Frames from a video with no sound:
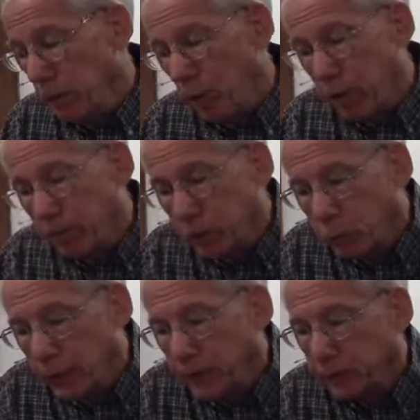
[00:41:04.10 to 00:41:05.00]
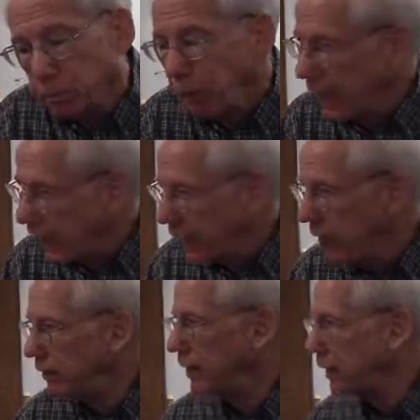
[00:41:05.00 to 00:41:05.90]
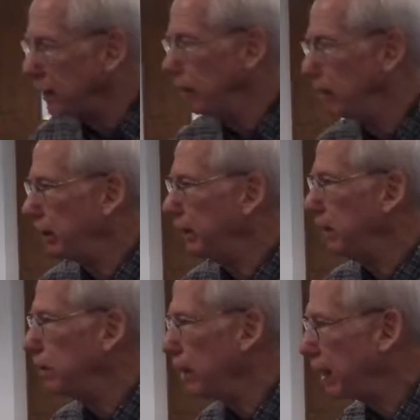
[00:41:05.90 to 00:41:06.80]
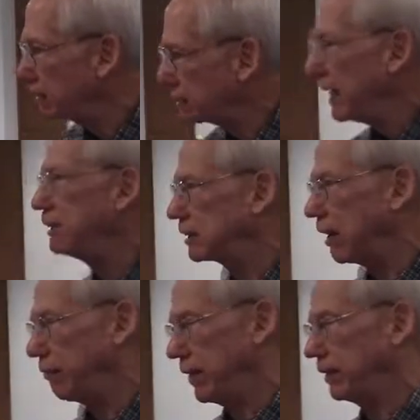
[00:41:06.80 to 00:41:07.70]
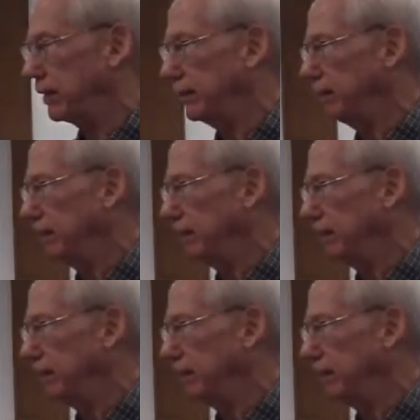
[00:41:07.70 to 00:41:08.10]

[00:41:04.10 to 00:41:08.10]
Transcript: him, caught between his pain and the inability to make sense of it.